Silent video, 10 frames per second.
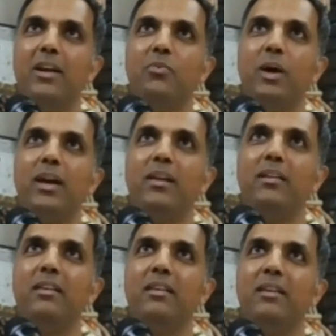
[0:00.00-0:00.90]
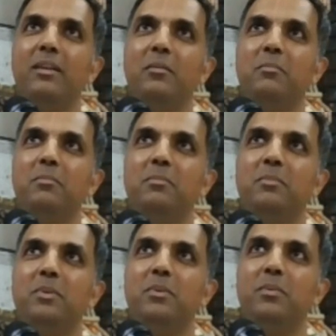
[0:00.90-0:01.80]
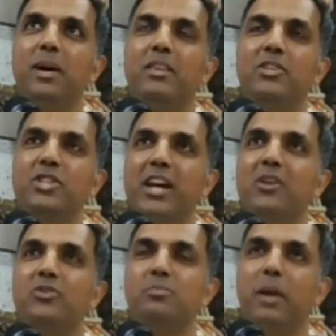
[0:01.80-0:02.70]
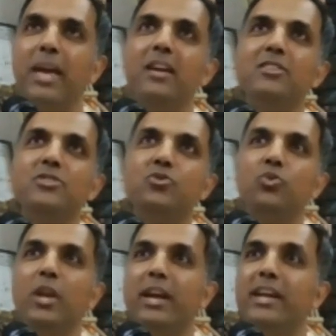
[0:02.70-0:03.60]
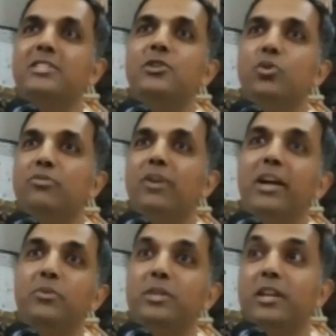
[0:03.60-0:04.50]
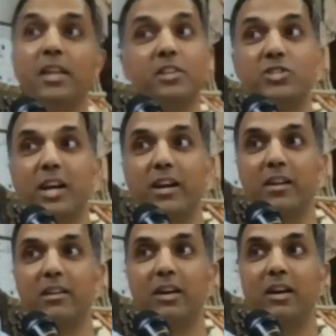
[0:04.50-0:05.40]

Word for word: and while, um, while the child was playing in the school, he gets into a fight with another child.